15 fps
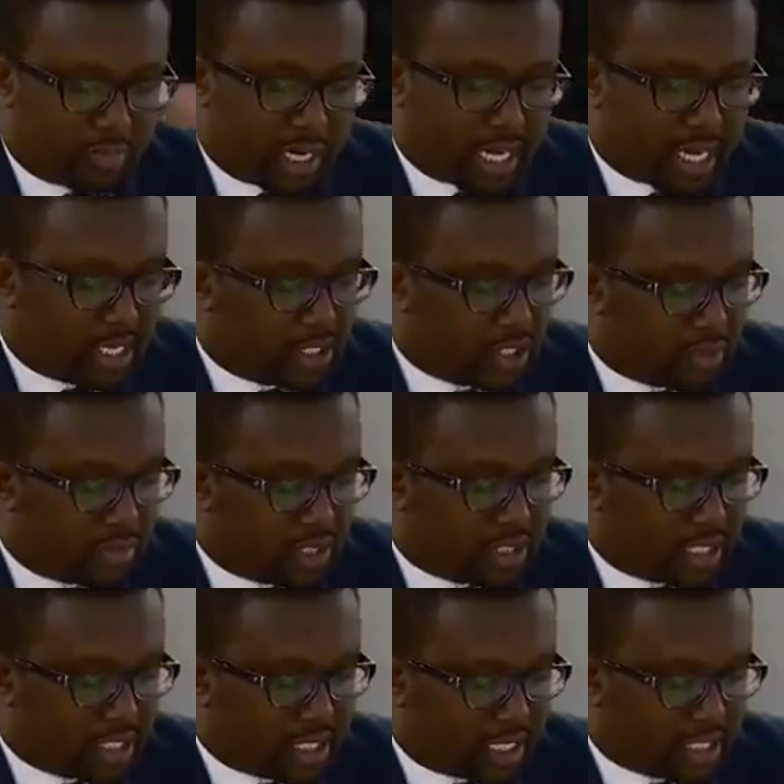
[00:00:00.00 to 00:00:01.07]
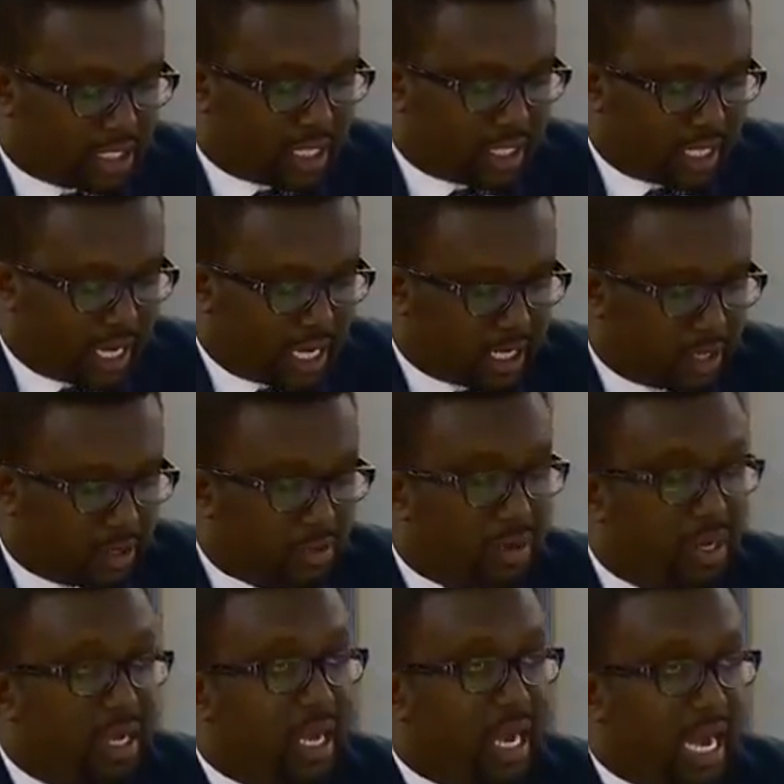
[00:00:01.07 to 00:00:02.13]
mechanisms such as the ILO.
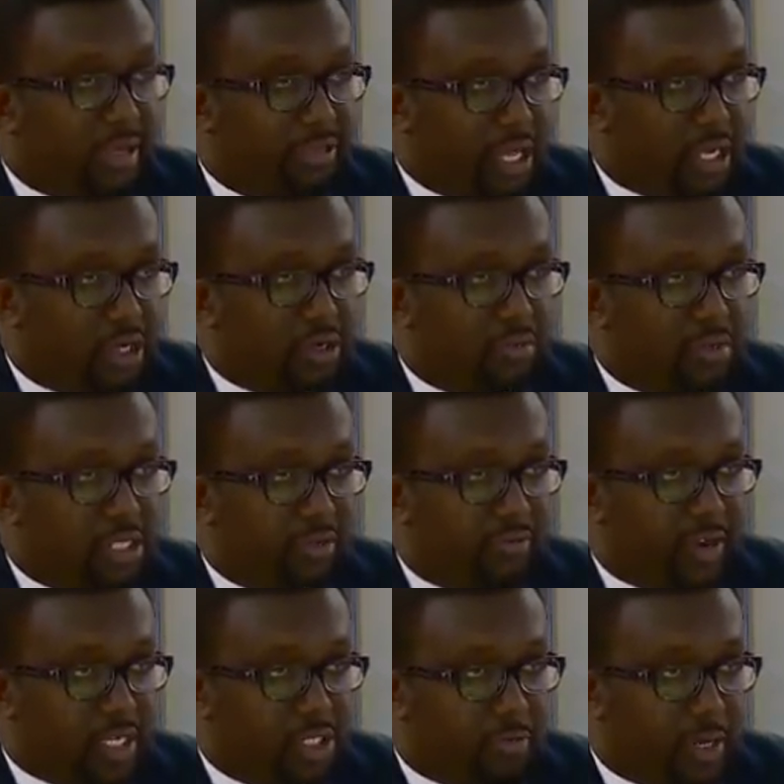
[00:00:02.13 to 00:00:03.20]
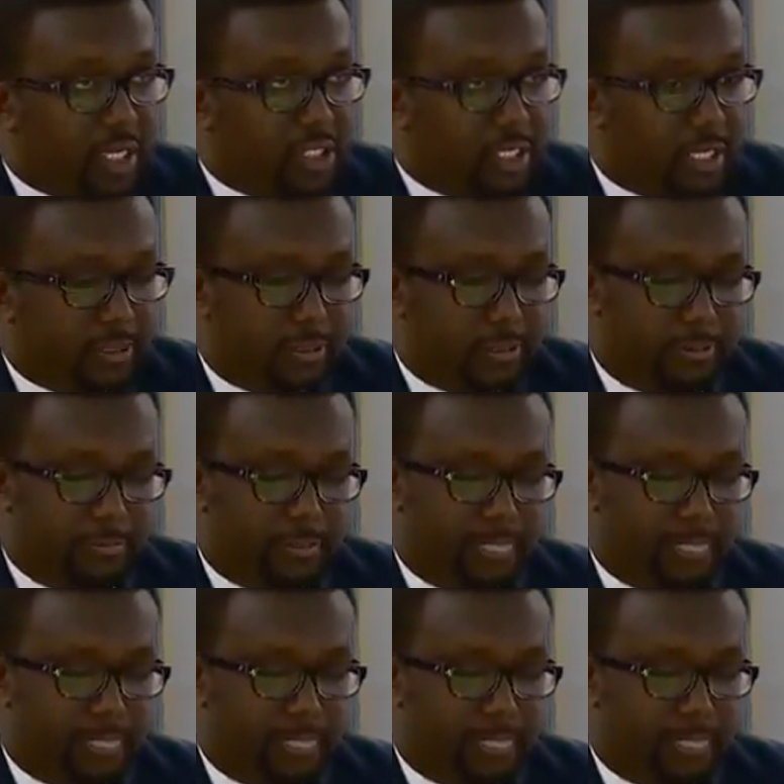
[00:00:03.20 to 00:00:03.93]
I thank you, Mr. Vice President.